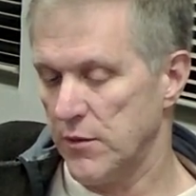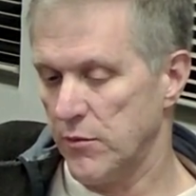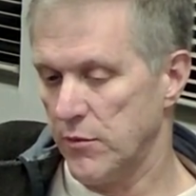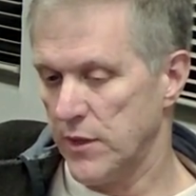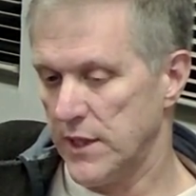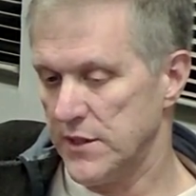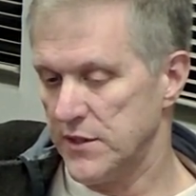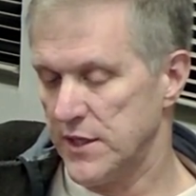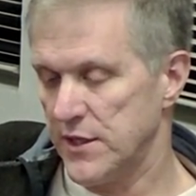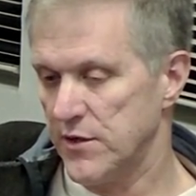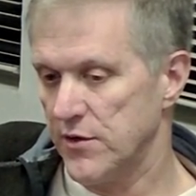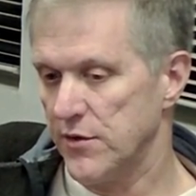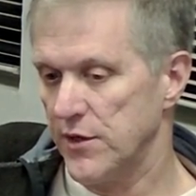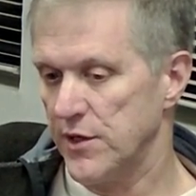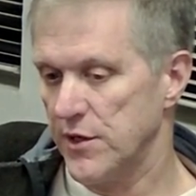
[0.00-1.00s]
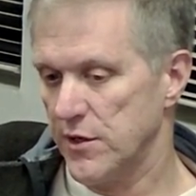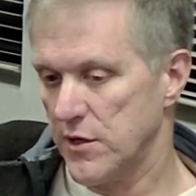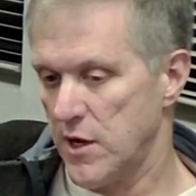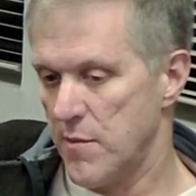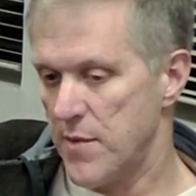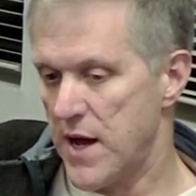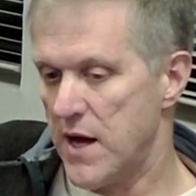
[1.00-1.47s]
what I said earlier
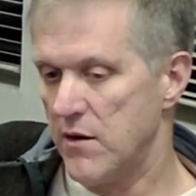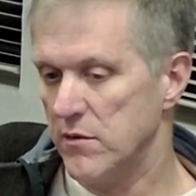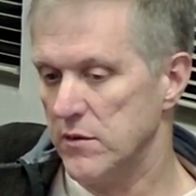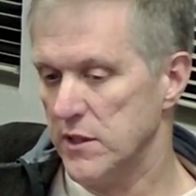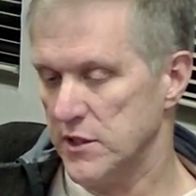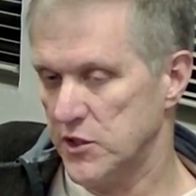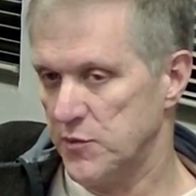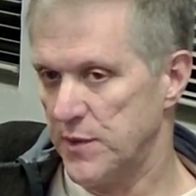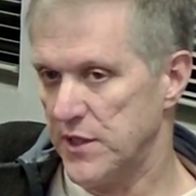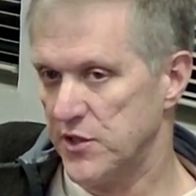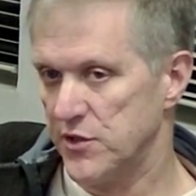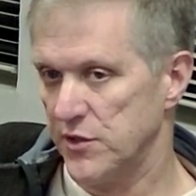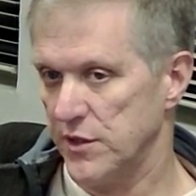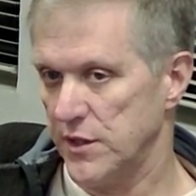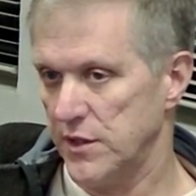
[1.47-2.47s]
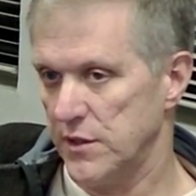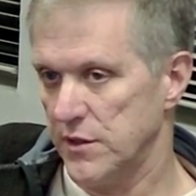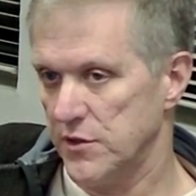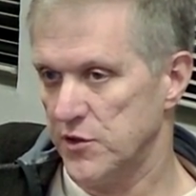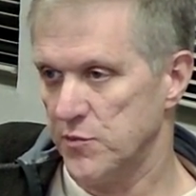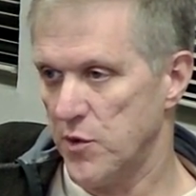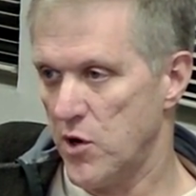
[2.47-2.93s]
about especially
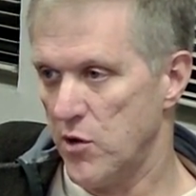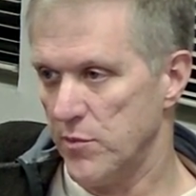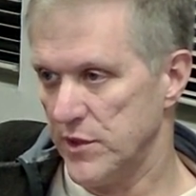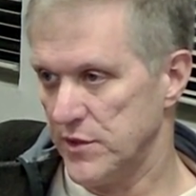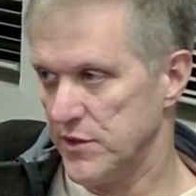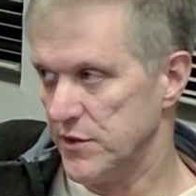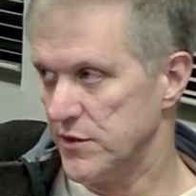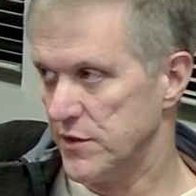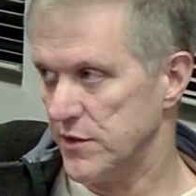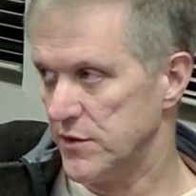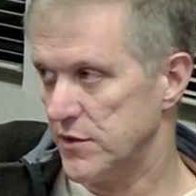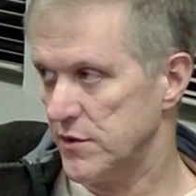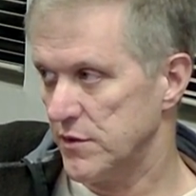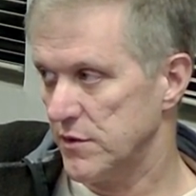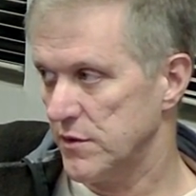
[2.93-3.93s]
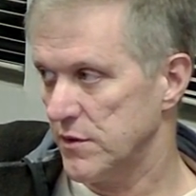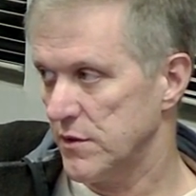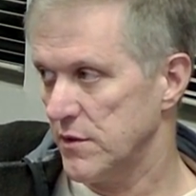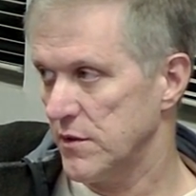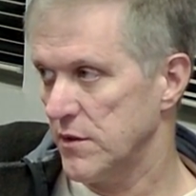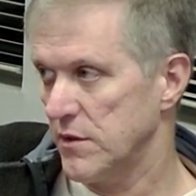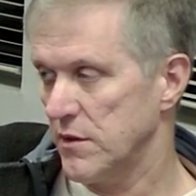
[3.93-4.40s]
the small businesses.
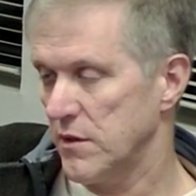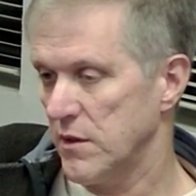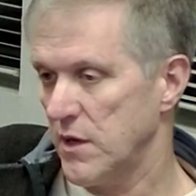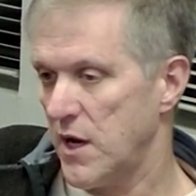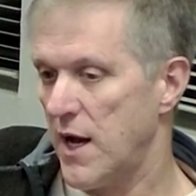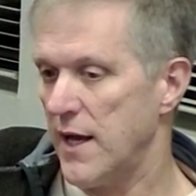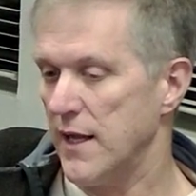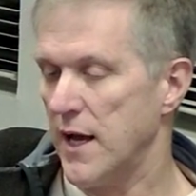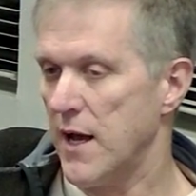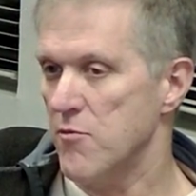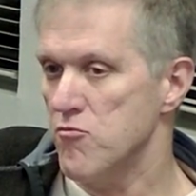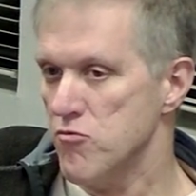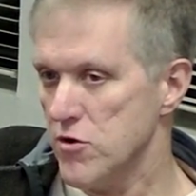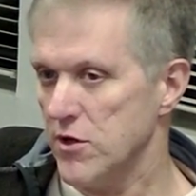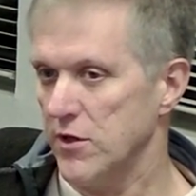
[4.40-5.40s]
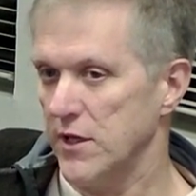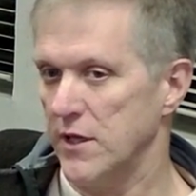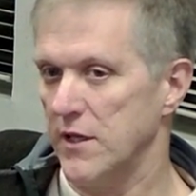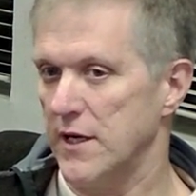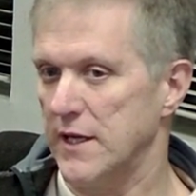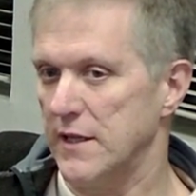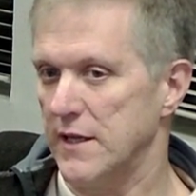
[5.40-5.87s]
I really
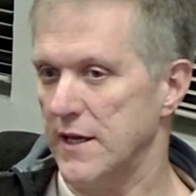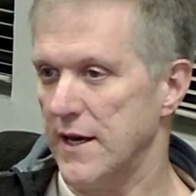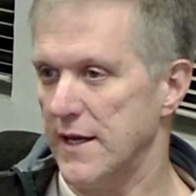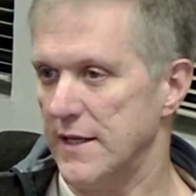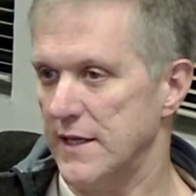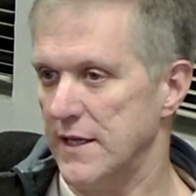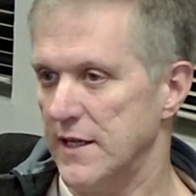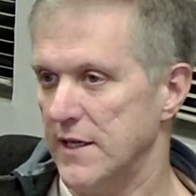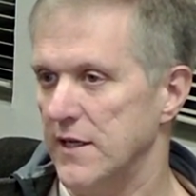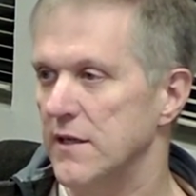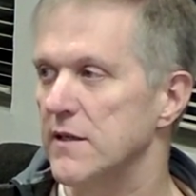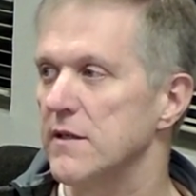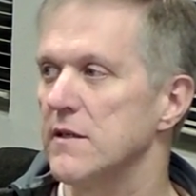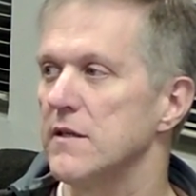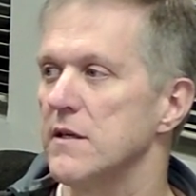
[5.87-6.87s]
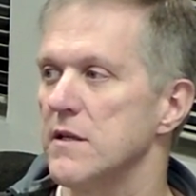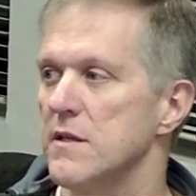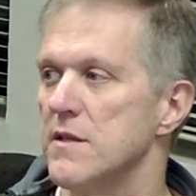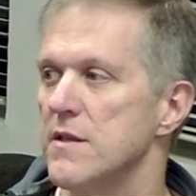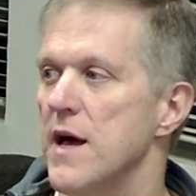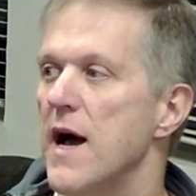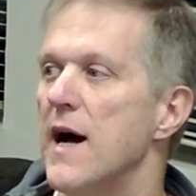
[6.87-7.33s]
like the idea
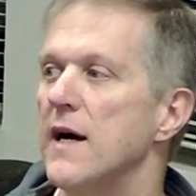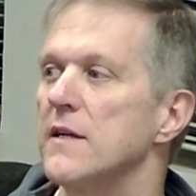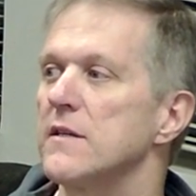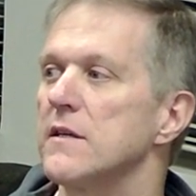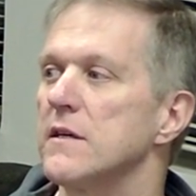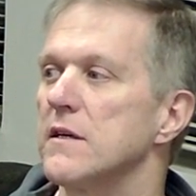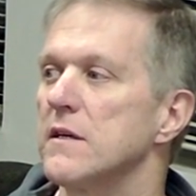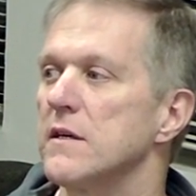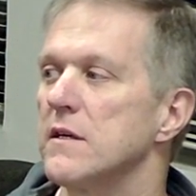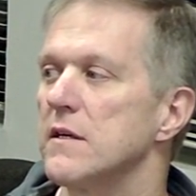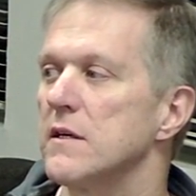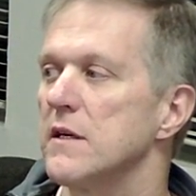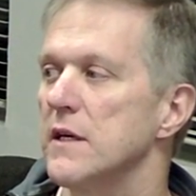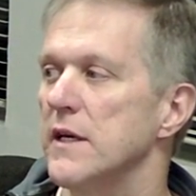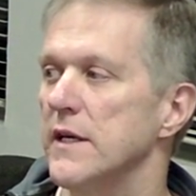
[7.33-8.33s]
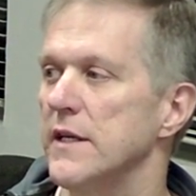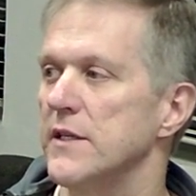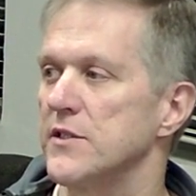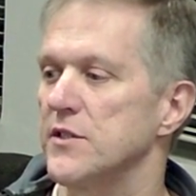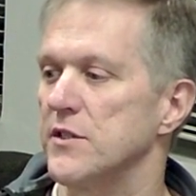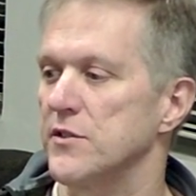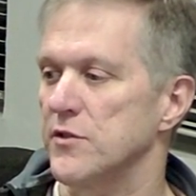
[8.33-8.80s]
that it
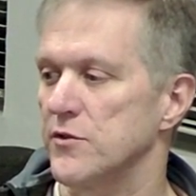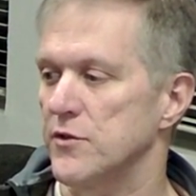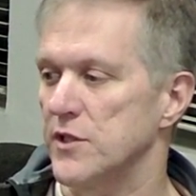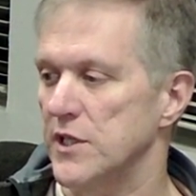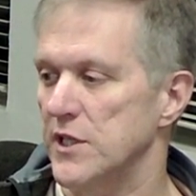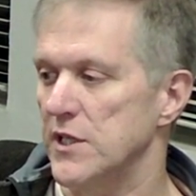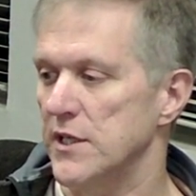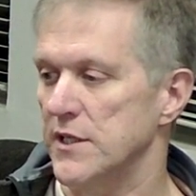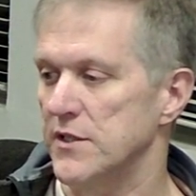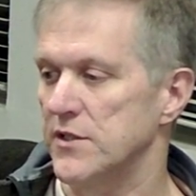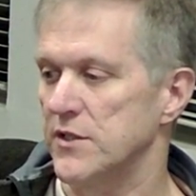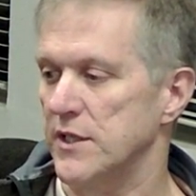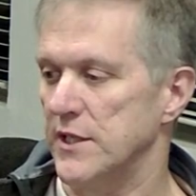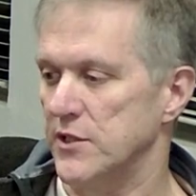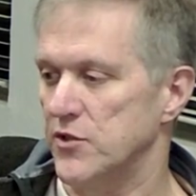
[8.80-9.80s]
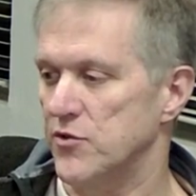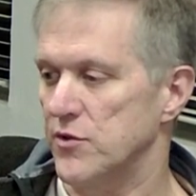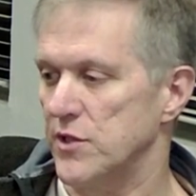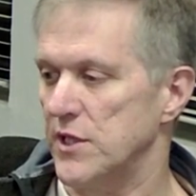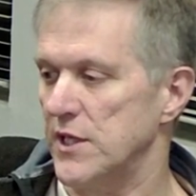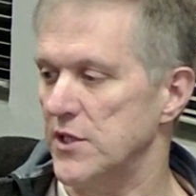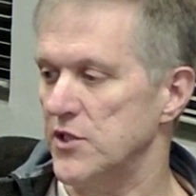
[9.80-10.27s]
is a it's
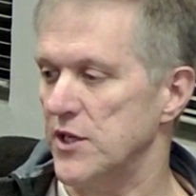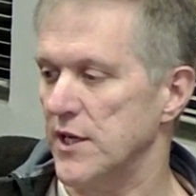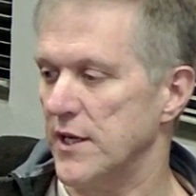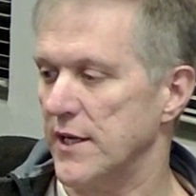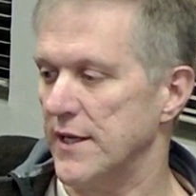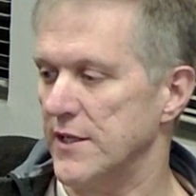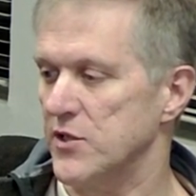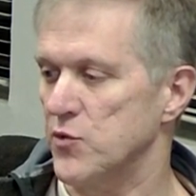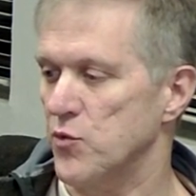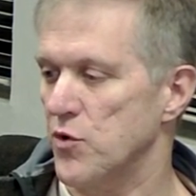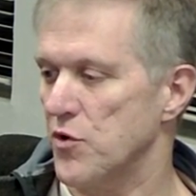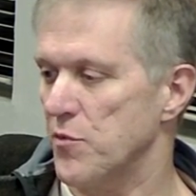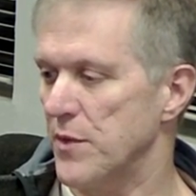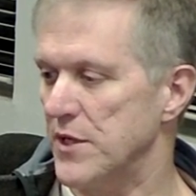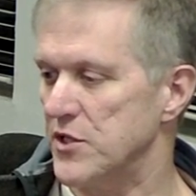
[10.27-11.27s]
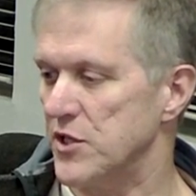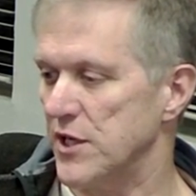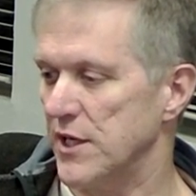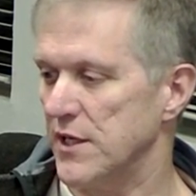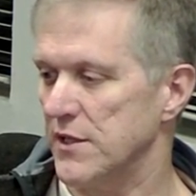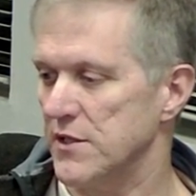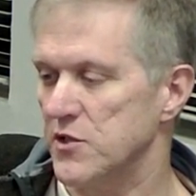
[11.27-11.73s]
strategic, and it's worth
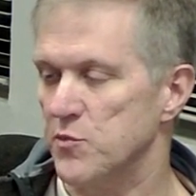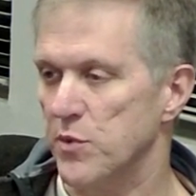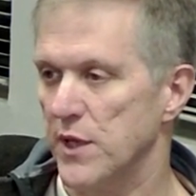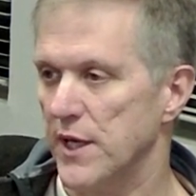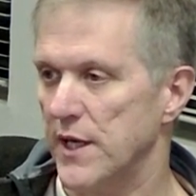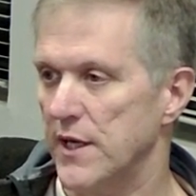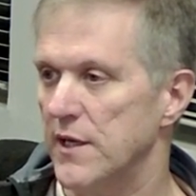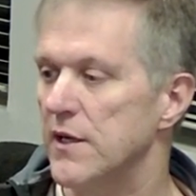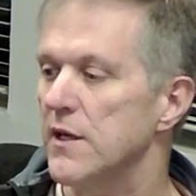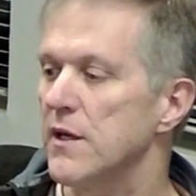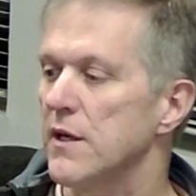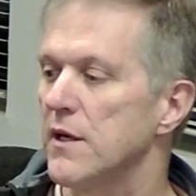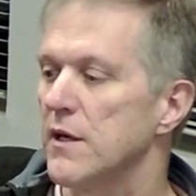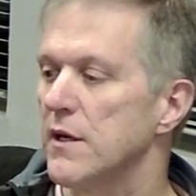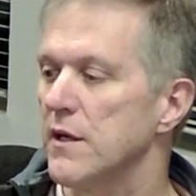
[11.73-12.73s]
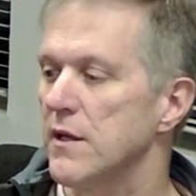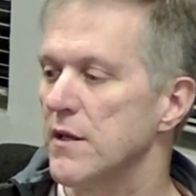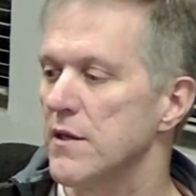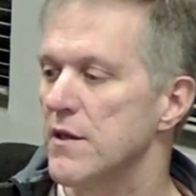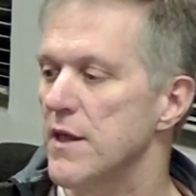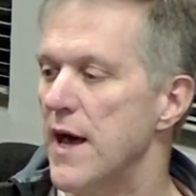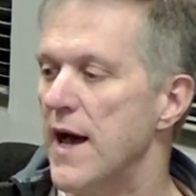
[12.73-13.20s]
mentioning in this plan
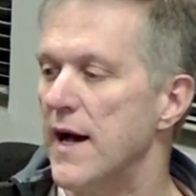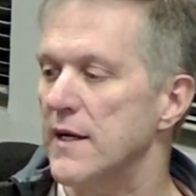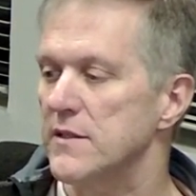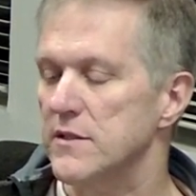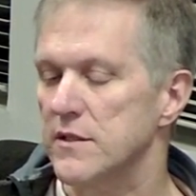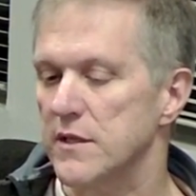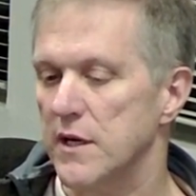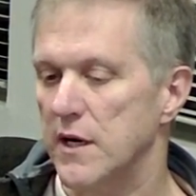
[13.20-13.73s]
that